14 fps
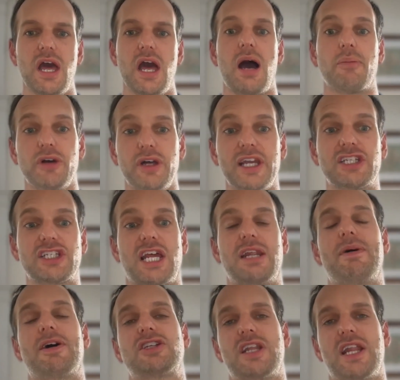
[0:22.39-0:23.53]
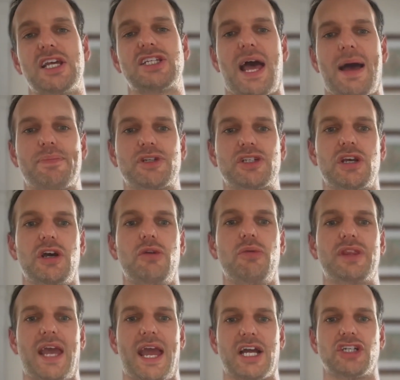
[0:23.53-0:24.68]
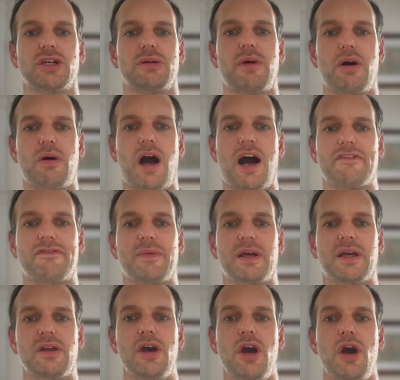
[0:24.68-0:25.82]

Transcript: I'm really excited about today's episode with Andrew Moe Hoffman,